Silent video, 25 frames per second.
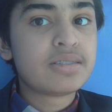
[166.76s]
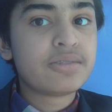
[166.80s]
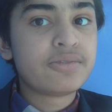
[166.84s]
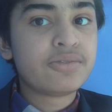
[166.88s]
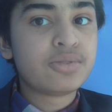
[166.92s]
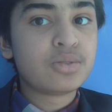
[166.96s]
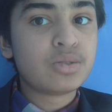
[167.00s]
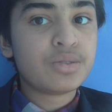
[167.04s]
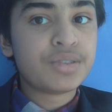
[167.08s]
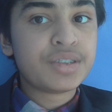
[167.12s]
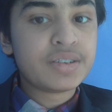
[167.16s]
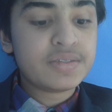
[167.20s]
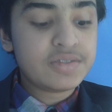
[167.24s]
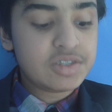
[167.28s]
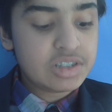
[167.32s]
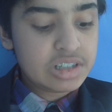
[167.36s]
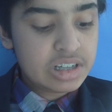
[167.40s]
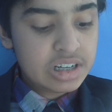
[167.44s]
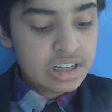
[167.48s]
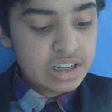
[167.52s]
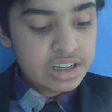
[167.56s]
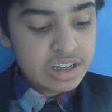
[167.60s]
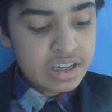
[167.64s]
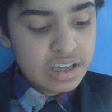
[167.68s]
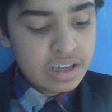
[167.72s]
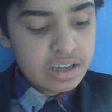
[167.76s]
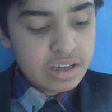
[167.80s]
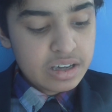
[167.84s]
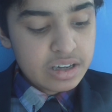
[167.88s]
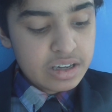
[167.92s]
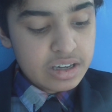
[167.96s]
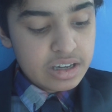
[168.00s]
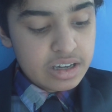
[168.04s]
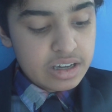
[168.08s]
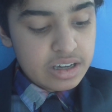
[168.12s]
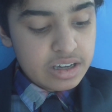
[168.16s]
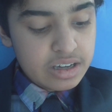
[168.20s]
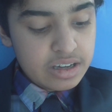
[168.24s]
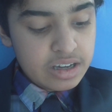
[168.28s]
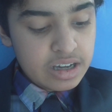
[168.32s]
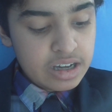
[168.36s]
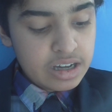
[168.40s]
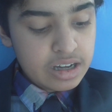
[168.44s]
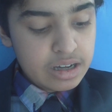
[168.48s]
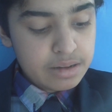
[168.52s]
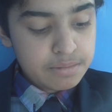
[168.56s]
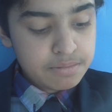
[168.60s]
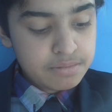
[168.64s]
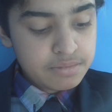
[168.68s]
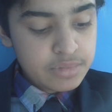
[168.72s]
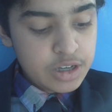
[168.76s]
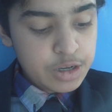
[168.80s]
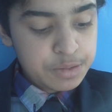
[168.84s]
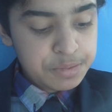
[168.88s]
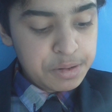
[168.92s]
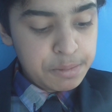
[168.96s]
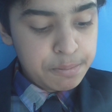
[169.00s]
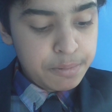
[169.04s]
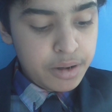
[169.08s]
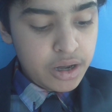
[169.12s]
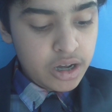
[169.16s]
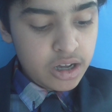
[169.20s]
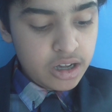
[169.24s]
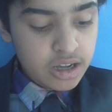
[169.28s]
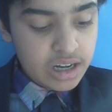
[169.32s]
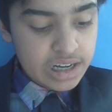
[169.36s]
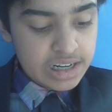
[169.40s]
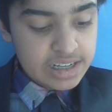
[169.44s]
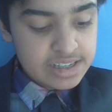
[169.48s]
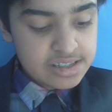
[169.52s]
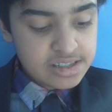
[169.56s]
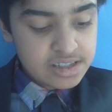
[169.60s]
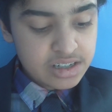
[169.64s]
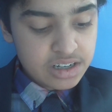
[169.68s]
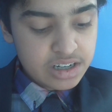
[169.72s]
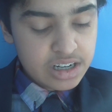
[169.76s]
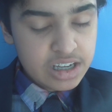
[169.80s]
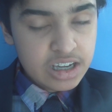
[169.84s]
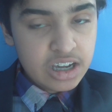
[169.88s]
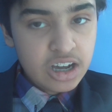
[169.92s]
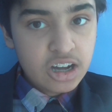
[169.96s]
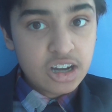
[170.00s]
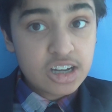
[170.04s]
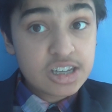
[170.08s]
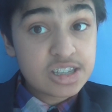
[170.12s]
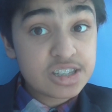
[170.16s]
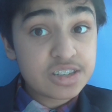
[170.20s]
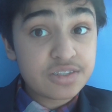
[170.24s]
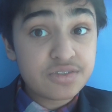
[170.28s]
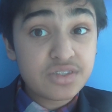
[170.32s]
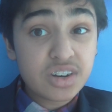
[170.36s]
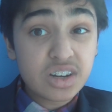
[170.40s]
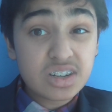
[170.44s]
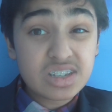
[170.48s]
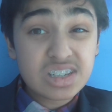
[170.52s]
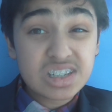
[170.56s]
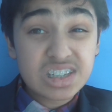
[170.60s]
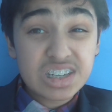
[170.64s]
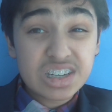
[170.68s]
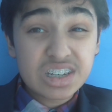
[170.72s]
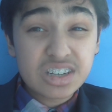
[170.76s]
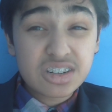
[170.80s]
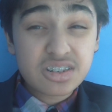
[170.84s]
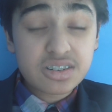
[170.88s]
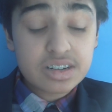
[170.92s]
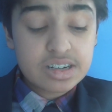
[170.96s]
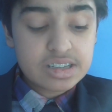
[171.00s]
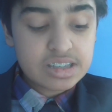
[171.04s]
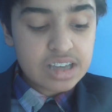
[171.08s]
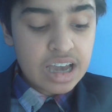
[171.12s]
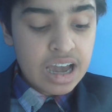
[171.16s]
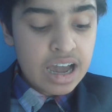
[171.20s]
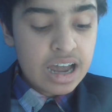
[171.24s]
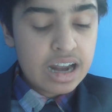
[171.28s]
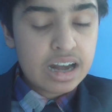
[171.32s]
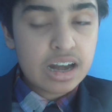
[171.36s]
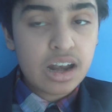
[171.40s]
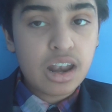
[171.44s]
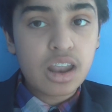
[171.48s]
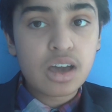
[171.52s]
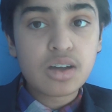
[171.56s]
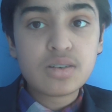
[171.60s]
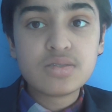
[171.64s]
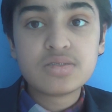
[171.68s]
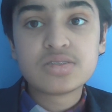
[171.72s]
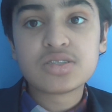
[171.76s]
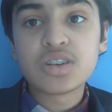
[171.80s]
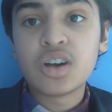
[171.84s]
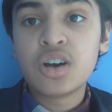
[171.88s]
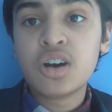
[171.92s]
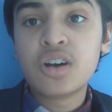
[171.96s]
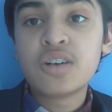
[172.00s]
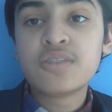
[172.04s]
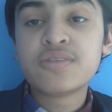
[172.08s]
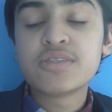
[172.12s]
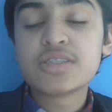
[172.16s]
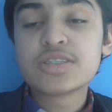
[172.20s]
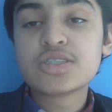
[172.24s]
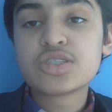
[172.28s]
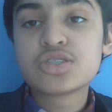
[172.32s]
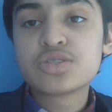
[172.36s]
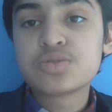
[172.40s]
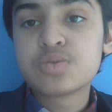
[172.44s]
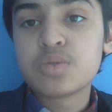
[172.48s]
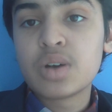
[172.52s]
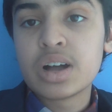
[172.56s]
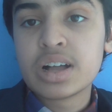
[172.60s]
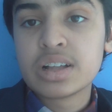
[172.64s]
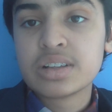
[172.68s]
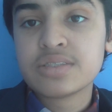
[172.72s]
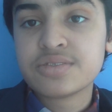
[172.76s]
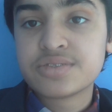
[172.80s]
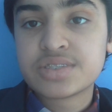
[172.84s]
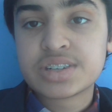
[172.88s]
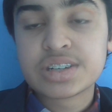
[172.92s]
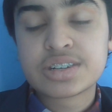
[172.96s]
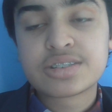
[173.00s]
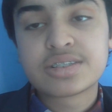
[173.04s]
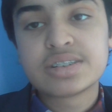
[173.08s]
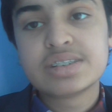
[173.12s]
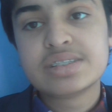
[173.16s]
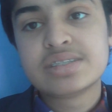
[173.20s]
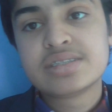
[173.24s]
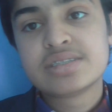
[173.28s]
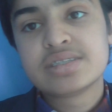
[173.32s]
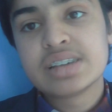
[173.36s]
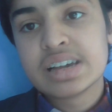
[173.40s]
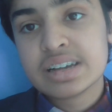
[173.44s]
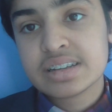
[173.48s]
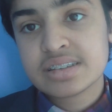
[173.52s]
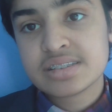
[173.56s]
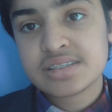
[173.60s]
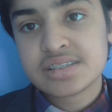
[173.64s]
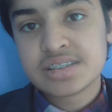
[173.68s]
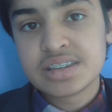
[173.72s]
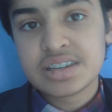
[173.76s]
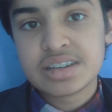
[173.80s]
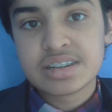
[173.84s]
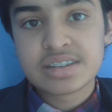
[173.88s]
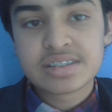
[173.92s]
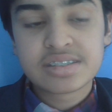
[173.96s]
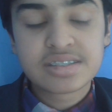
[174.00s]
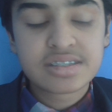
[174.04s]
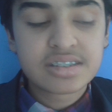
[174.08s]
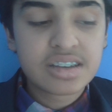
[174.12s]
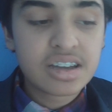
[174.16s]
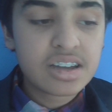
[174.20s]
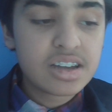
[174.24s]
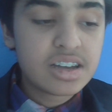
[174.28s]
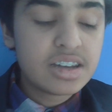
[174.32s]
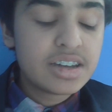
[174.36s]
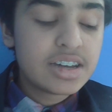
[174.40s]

4th of July. It'll be partly sunny, highs of 19 degrees and lows of 12 degrees Celsius.